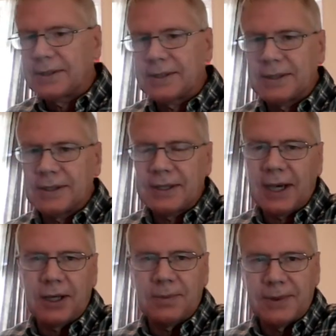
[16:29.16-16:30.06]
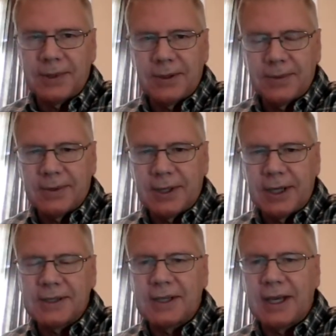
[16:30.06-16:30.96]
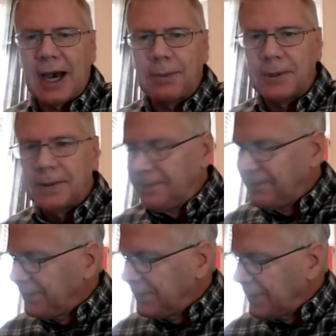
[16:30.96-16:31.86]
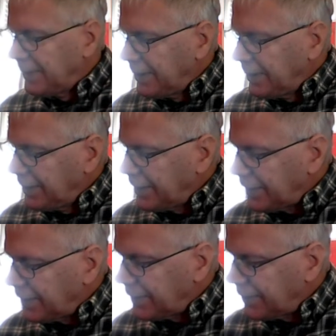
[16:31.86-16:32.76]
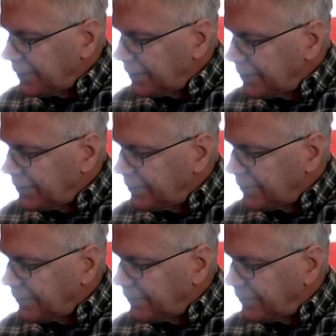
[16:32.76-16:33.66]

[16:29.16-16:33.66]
is the second point where it hits the apple. So